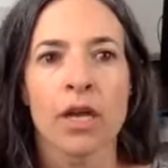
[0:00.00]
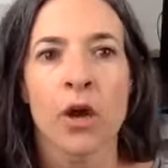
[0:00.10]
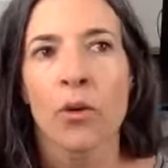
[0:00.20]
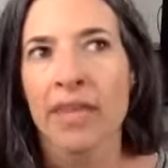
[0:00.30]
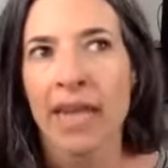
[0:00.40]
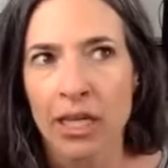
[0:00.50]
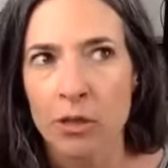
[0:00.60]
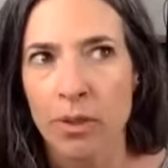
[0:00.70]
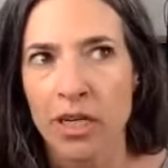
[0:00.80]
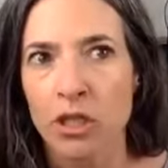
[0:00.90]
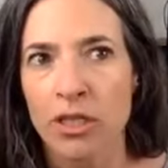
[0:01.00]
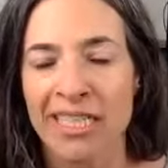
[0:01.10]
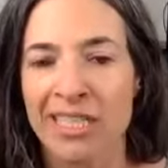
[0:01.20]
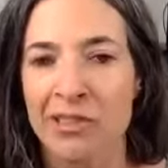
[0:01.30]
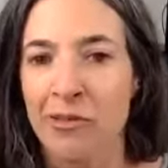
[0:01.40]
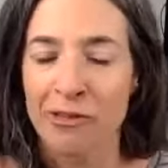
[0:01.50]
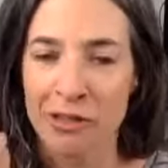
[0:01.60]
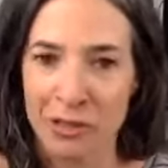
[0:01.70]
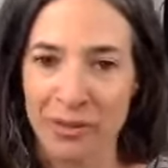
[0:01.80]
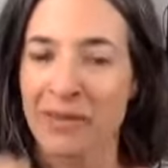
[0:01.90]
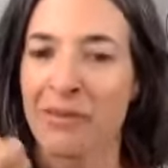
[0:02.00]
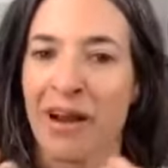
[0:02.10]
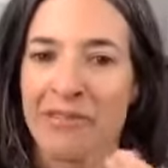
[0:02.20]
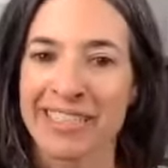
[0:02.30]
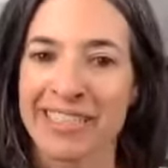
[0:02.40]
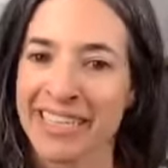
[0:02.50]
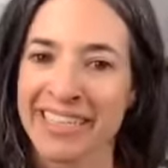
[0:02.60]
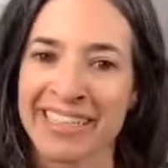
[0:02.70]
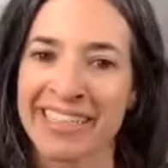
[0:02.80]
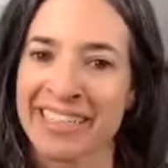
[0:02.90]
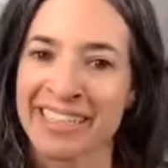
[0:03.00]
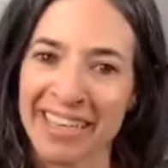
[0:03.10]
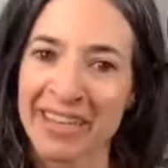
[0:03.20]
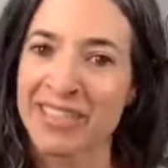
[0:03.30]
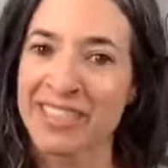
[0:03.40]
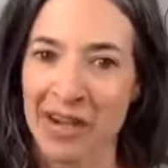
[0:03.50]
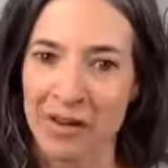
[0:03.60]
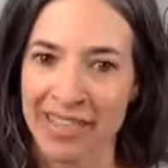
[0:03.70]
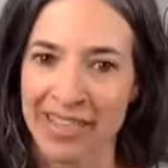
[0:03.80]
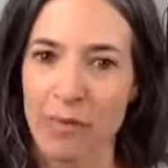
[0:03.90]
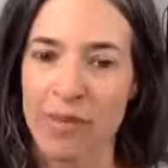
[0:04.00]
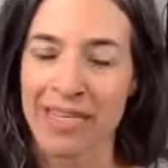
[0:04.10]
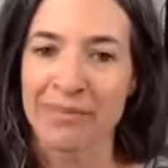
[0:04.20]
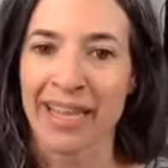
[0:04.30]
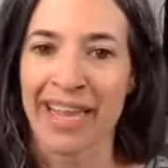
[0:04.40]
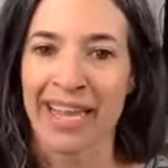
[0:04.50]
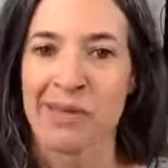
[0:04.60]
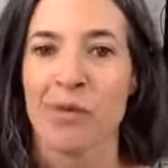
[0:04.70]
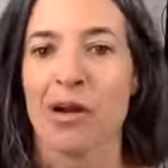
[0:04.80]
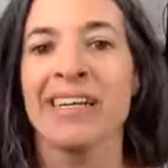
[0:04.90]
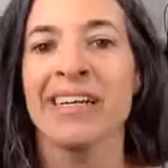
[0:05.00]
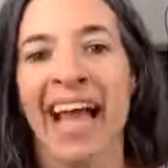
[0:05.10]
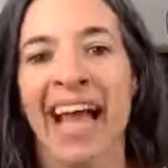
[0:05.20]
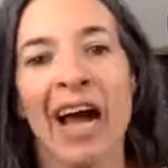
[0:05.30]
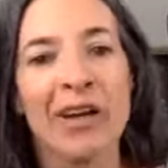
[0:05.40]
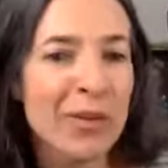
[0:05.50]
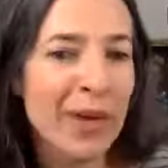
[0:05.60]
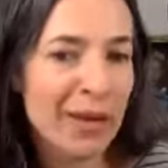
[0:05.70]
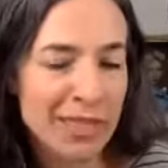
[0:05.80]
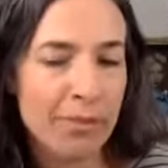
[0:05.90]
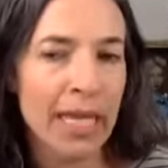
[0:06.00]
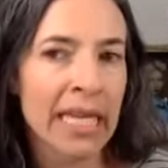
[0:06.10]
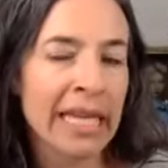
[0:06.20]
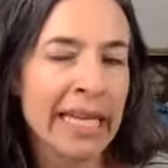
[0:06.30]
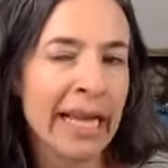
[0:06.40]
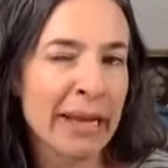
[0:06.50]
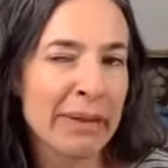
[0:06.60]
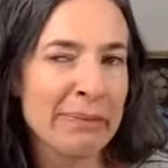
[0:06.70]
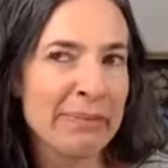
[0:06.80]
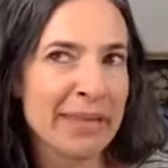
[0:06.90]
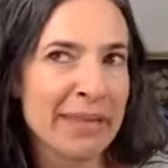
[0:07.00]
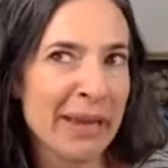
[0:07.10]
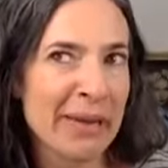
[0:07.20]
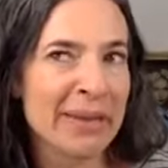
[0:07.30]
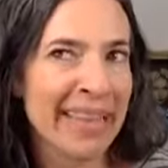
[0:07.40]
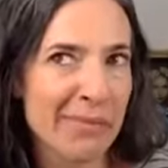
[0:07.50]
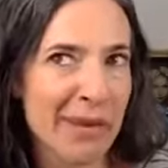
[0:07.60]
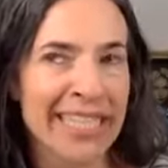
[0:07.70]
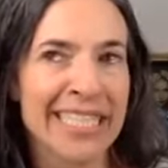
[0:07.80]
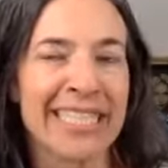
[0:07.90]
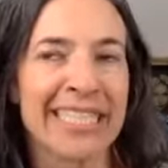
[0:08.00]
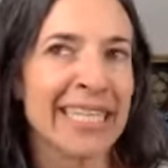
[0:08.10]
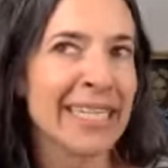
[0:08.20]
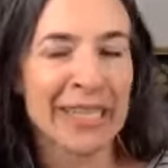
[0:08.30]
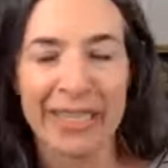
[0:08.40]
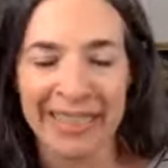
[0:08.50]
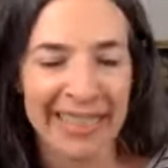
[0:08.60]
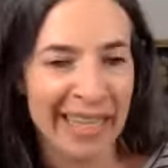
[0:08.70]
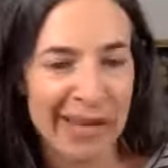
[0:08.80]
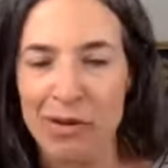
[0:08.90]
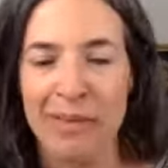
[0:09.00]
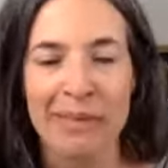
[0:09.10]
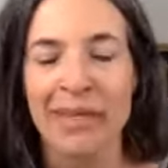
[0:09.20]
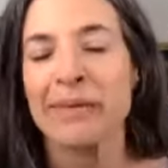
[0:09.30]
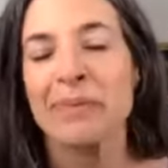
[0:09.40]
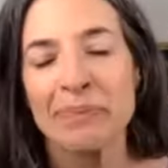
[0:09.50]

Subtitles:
with an acupuncturist virtually, where obviously the needle's not going to come into play anymore? How do you help somebody, you know, late pregnancy, labor maybe?